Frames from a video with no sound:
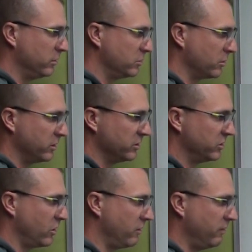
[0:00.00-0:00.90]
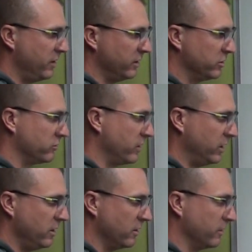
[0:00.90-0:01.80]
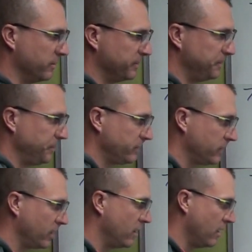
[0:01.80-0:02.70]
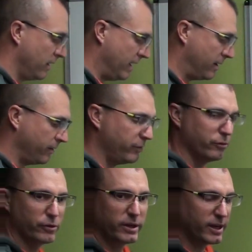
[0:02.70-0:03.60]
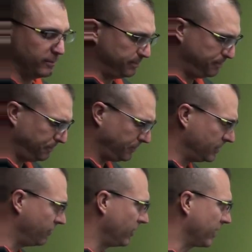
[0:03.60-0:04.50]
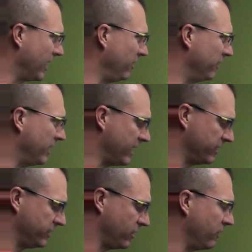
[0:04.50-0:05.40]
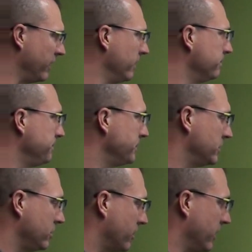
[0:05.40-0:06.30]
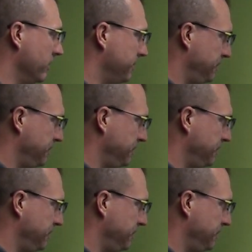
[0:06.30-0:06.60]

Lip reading: is we're going to solve this right here. Now if you forget, if you're like, I don't know how to solve that, it's okay.